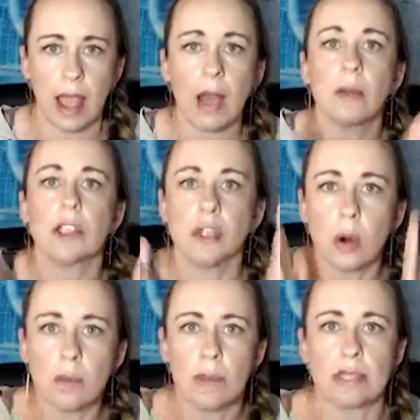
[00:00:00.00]
is
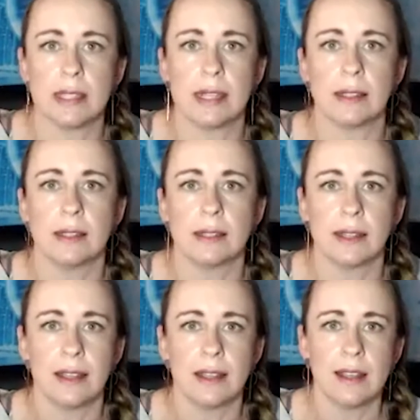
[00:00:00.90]
your business
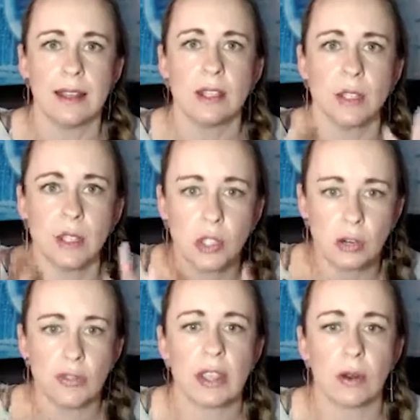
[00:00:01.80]

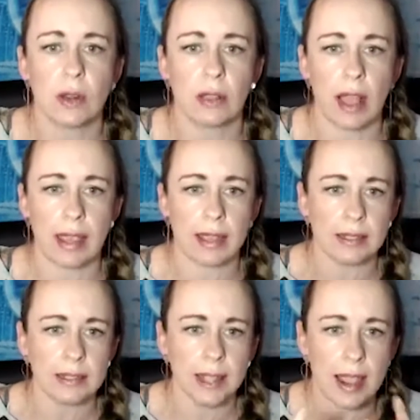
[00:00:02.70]
serving your
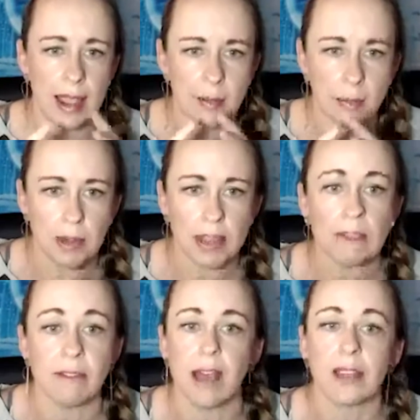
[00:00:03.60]
clients and
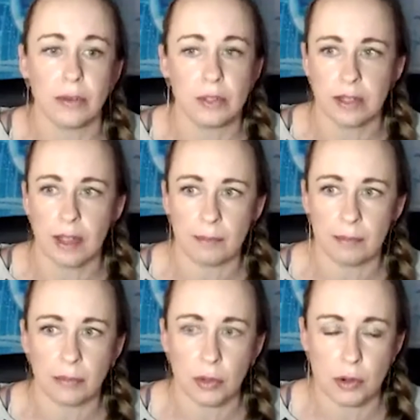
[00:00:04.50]
bringing value to them
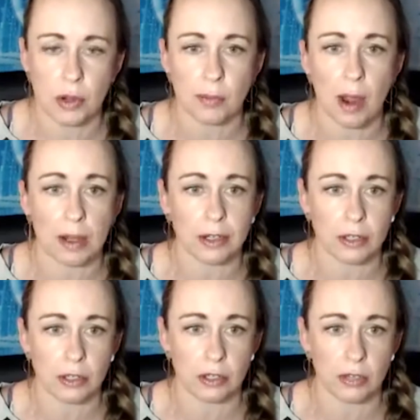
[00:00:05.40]
through your product
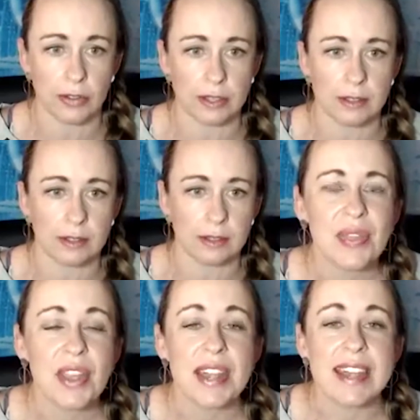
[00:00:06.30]
or service?
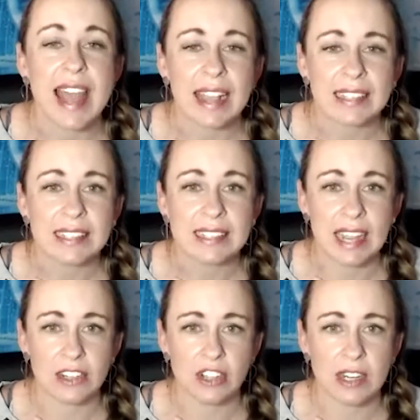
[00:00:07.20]
The next
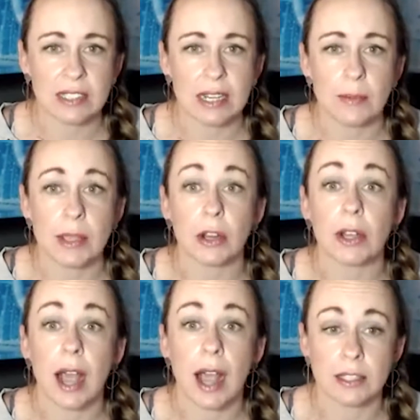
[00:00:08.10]
section is going to be your
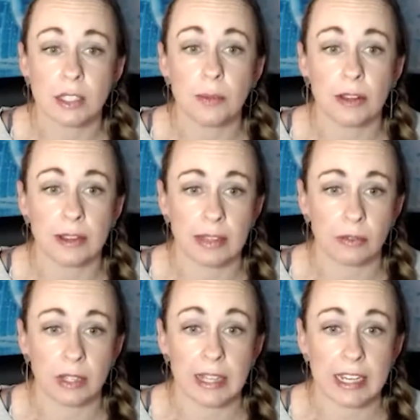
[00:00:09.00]
customer
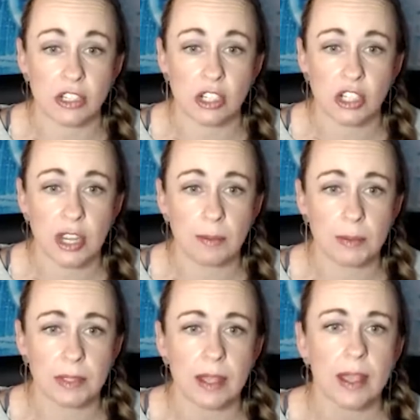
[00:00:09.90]

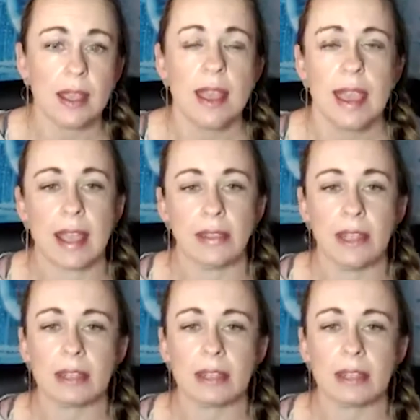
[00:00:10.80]
relationships. And